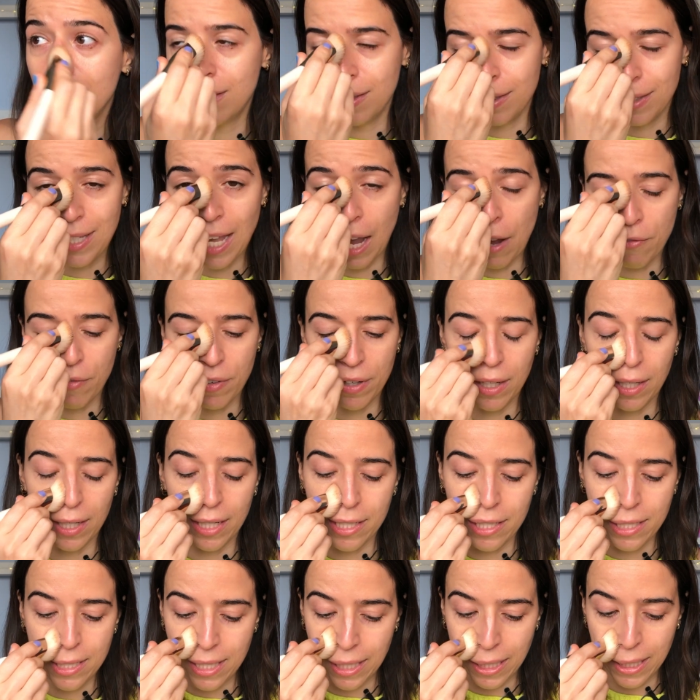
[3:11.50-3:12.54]
definitely
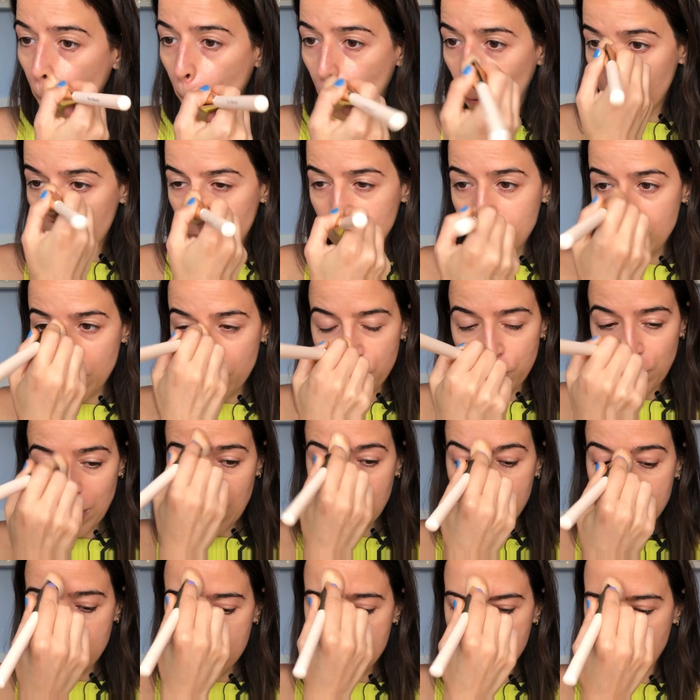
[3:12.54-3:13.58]
sticky. One of the
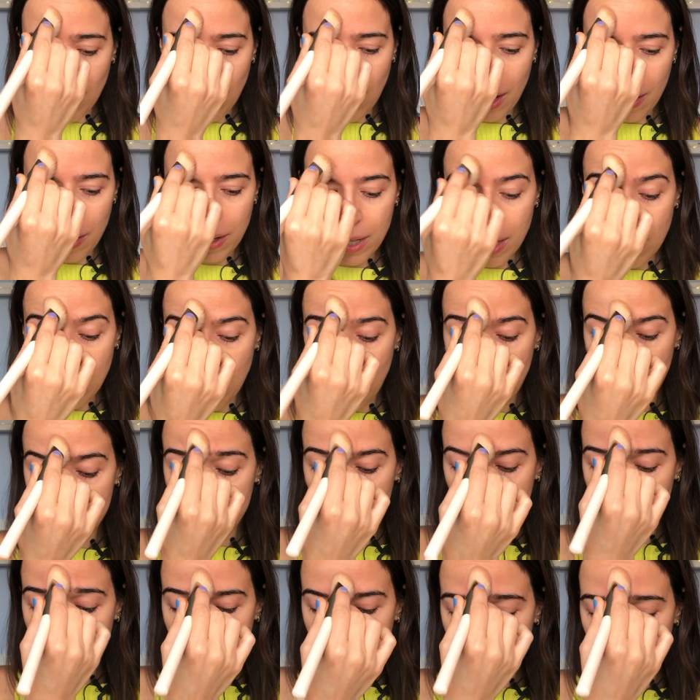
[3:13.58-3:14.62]
things I have to
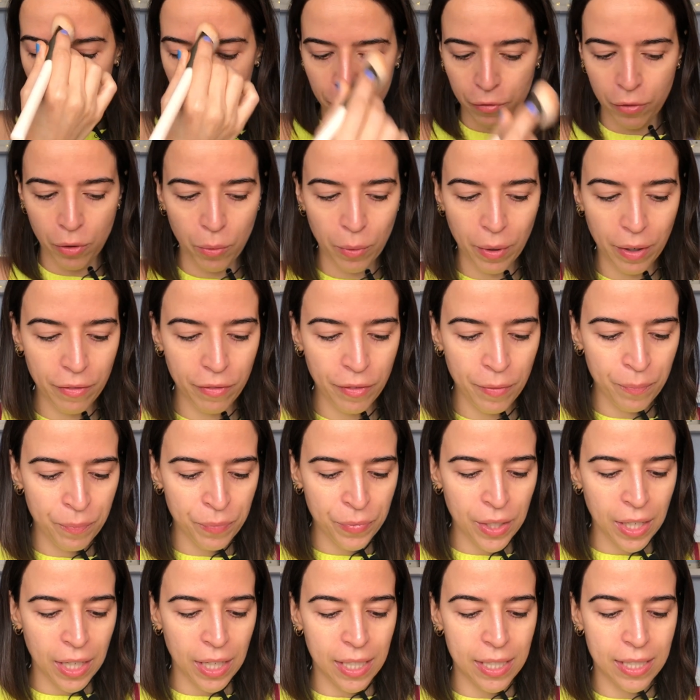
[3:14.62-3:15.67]
be careful with
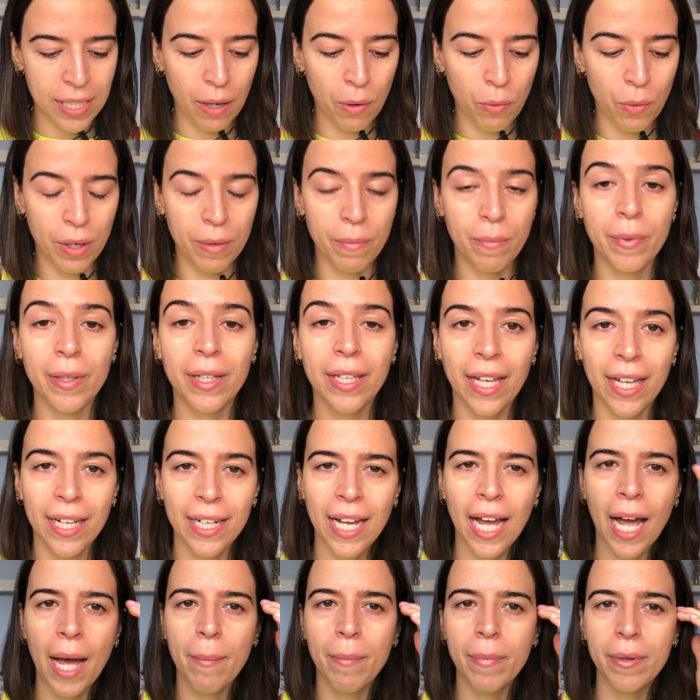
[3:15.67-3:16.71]
is that what can
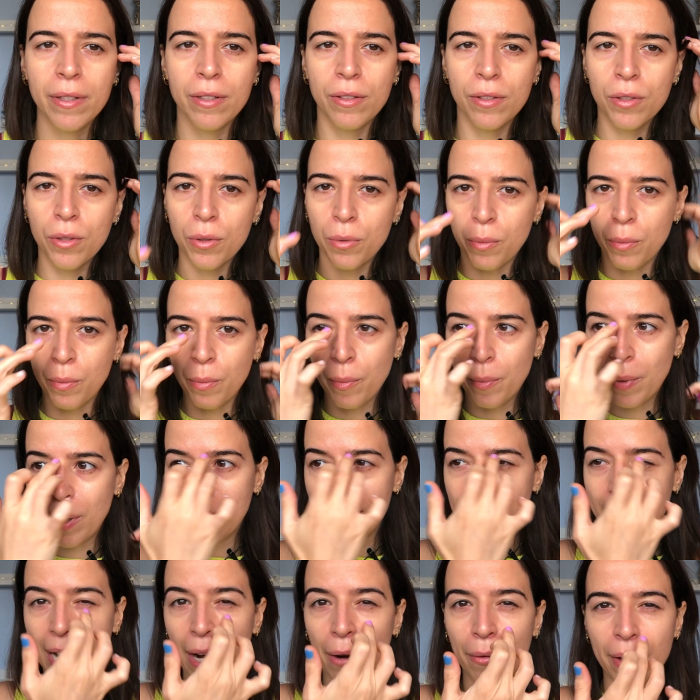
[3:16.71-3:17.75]
happen to
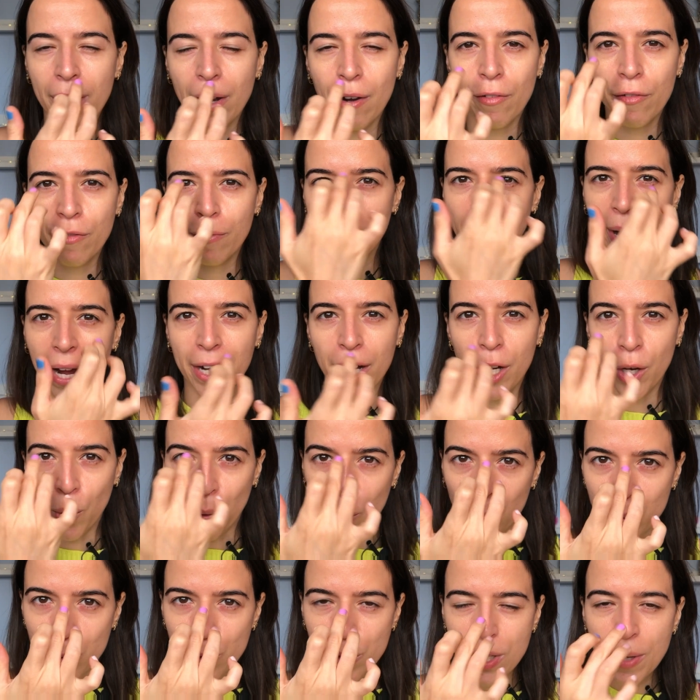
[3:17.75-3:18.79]
the area of my
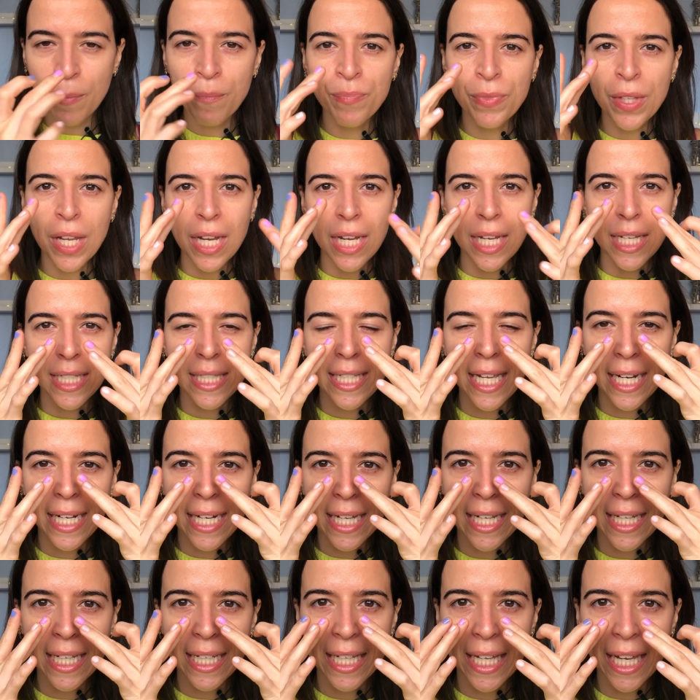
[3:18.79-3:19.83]
nose is that
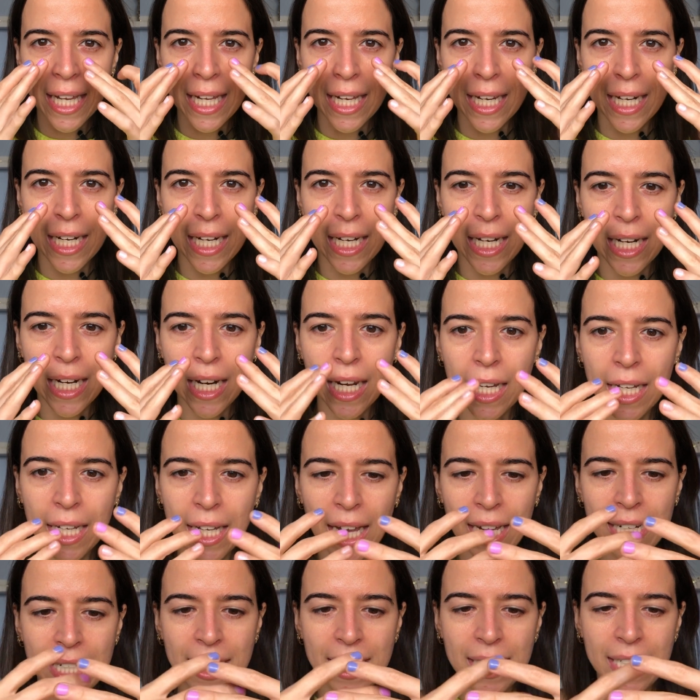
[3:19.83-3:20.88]
it can
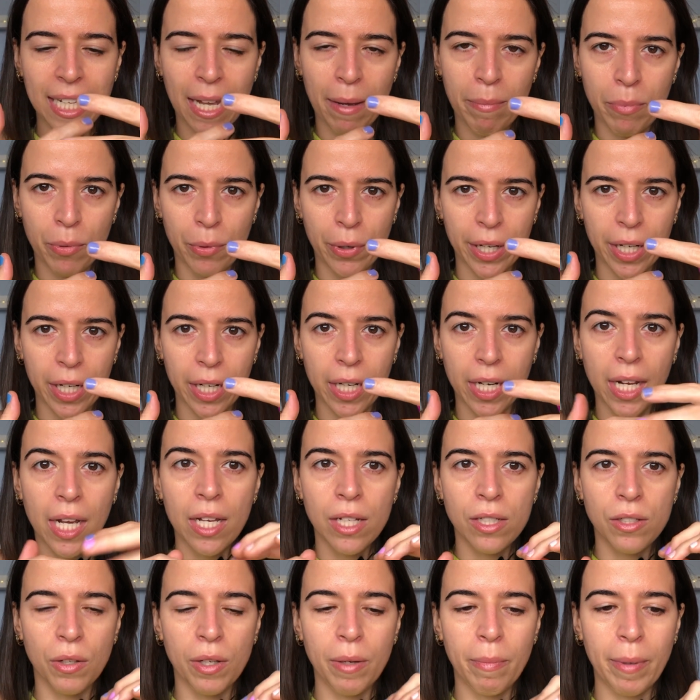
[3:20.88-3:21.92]
get separated.
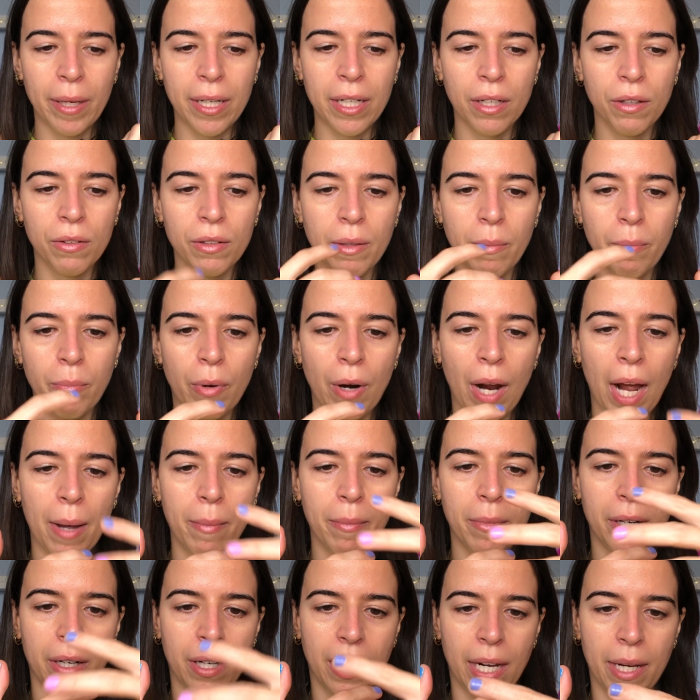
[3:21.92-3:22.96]
So depending on the
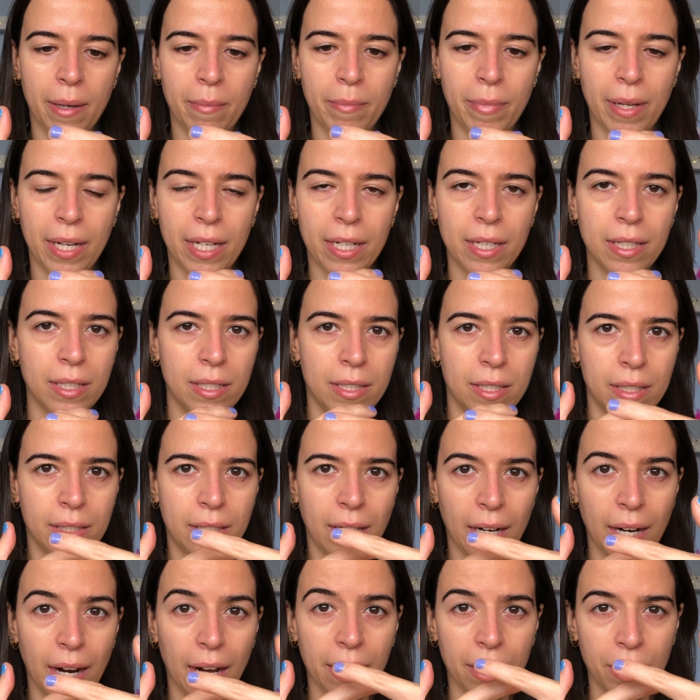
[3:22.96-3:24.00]
primer and base
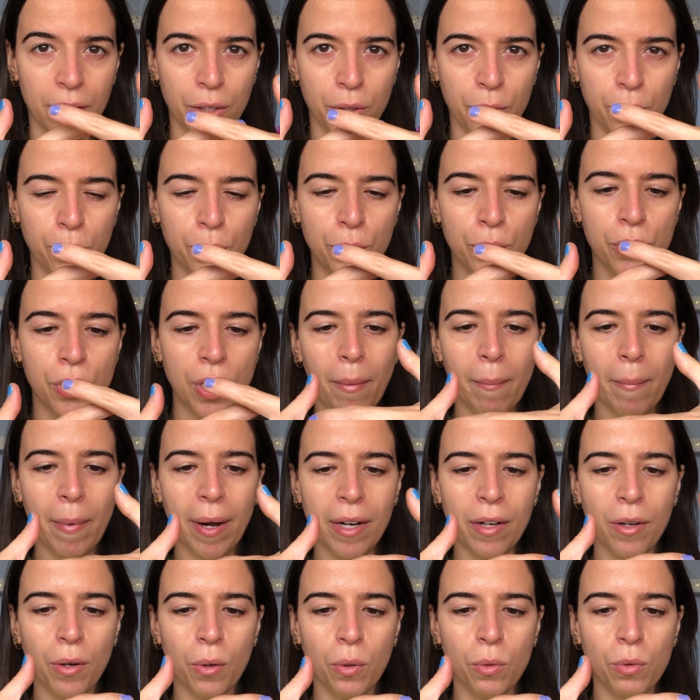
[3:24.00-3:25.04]
that I use, my
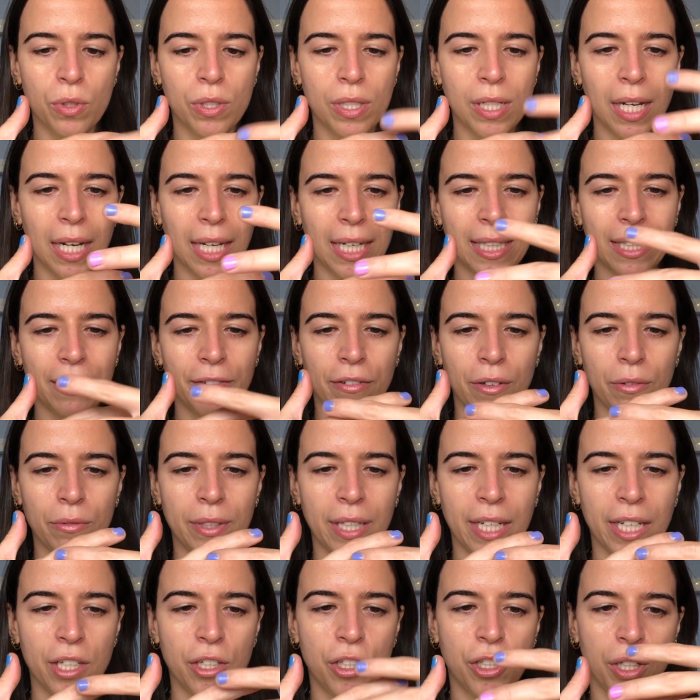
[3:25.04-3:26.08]
nose, like the
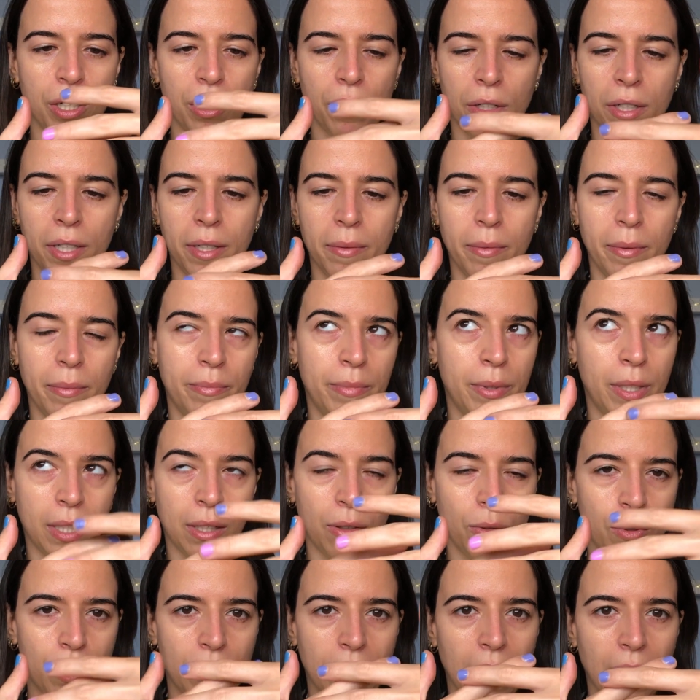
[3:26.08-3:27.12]
foundation or the
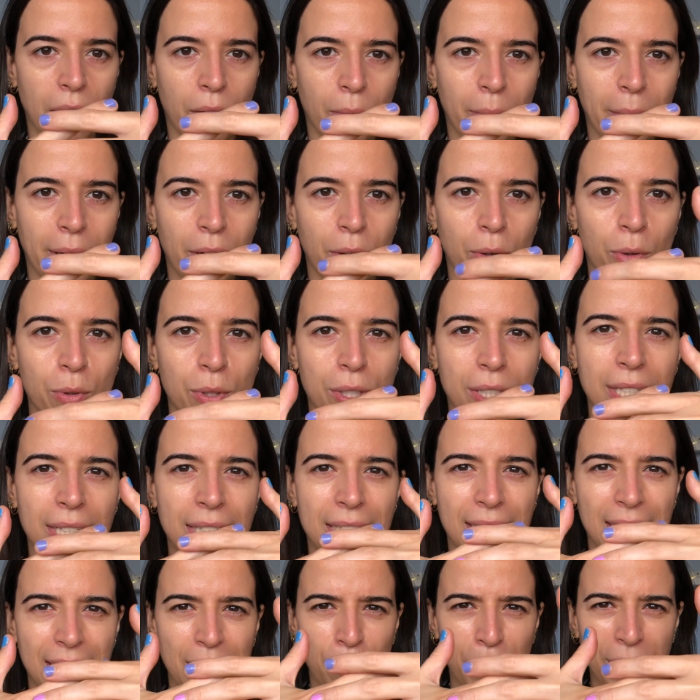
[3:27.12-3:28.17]
concealer on my nose
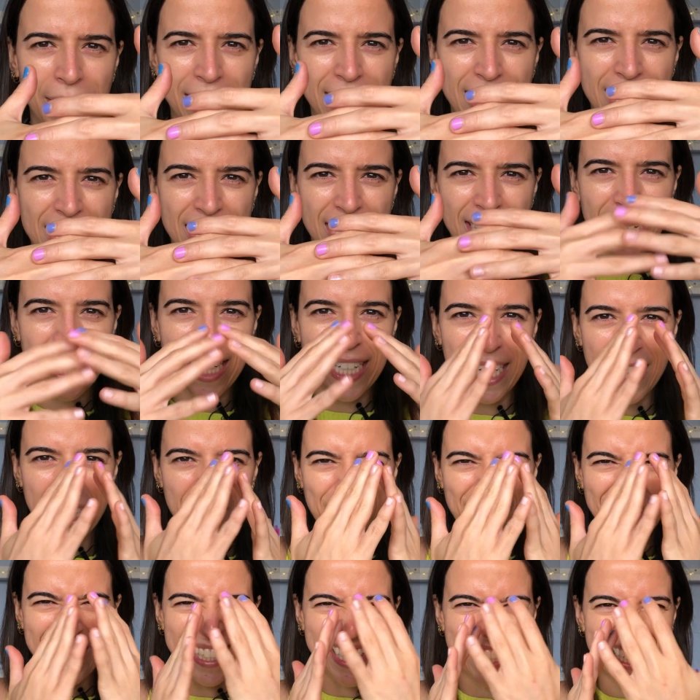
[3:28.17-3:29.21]
doesn't really stick, and you
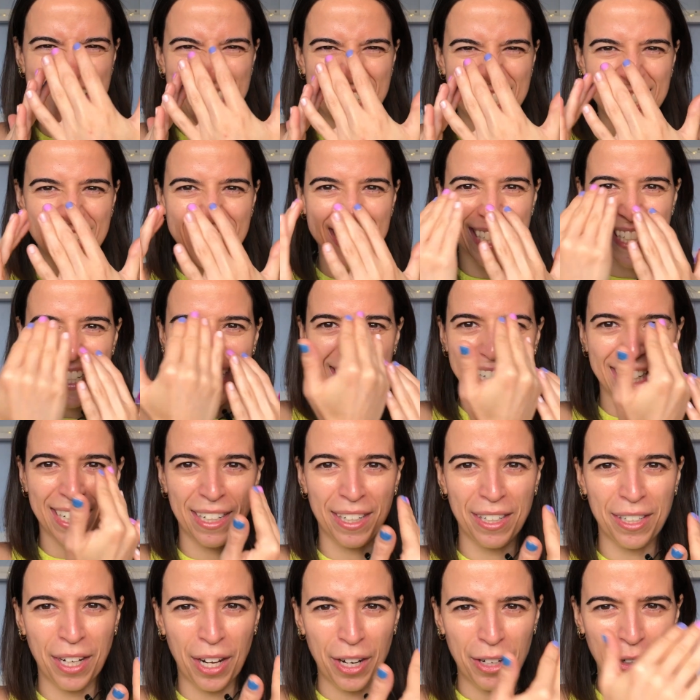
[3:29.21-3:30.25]
can see it's like
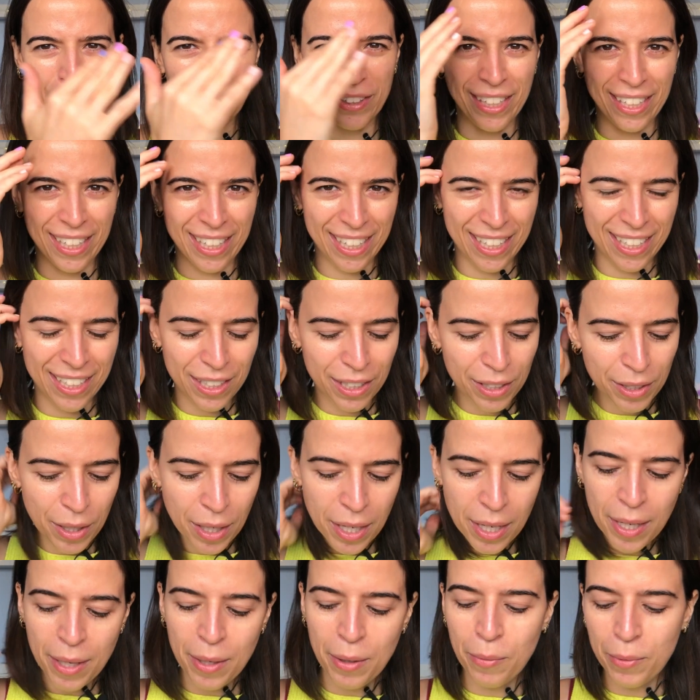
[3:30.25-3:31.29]
another layer,
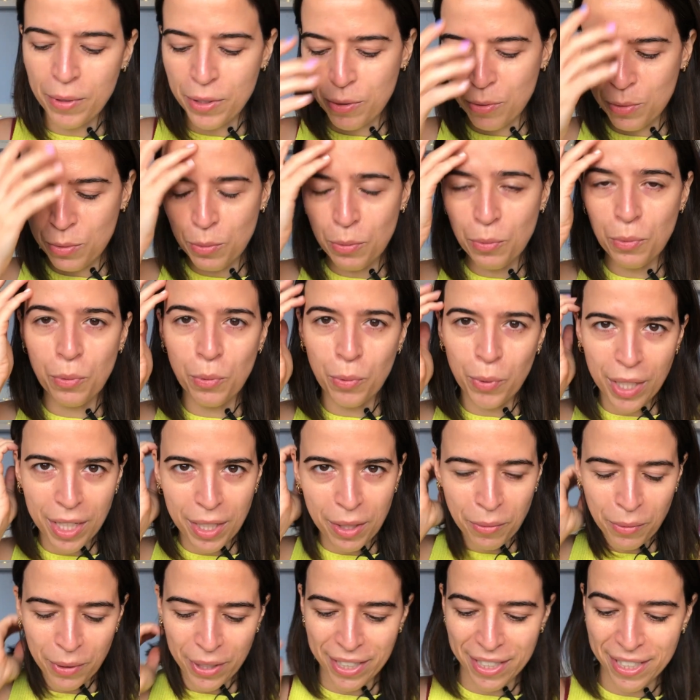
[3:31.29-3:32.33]
which is really
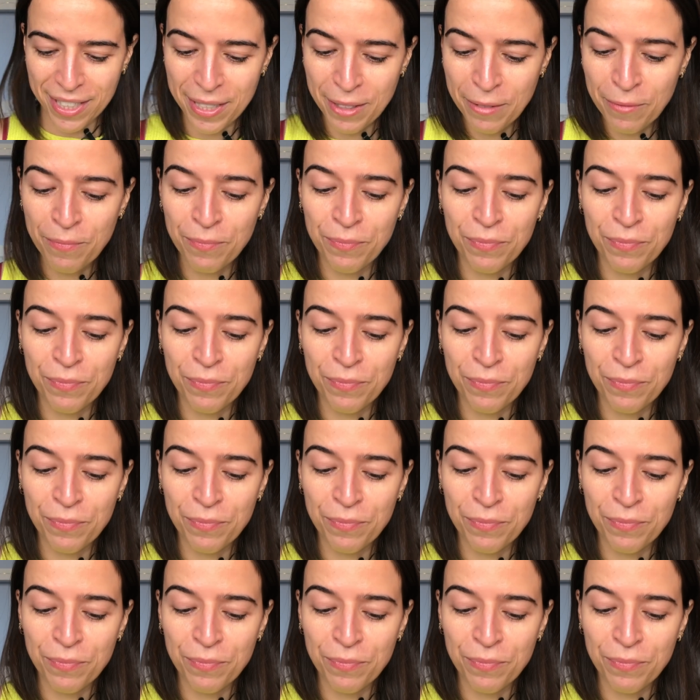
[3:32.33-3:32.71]
weird.